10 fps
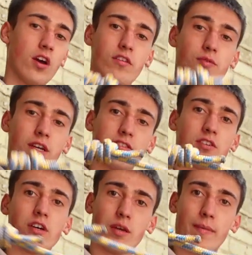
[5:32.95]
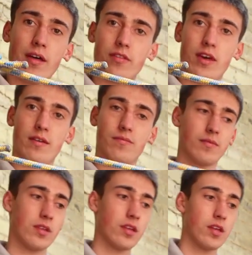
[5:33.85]
of where you're tying about there.
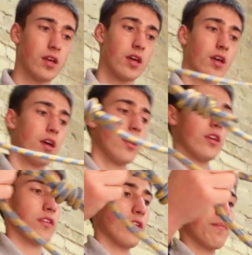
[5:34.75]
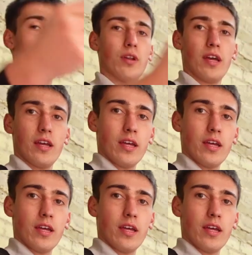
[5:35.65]
You then put it